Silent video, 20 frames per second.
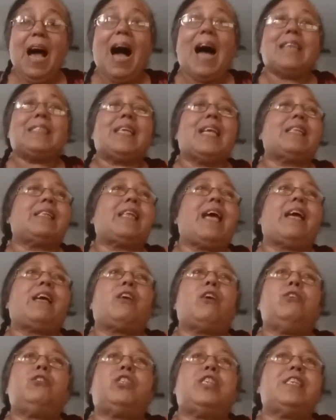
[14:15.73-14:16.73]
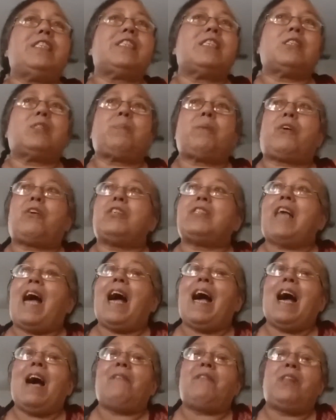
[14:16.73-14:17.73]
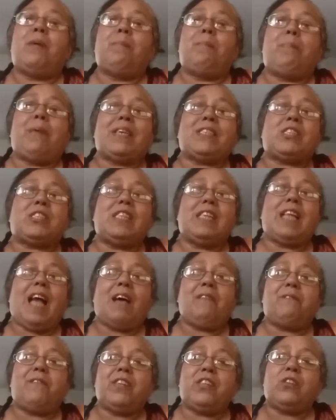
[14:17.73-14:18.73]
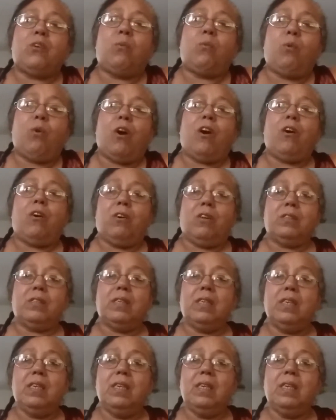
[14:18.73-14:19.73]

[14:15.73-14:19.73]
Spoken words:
I said, thank you, Jesus, because I have the best life in the world.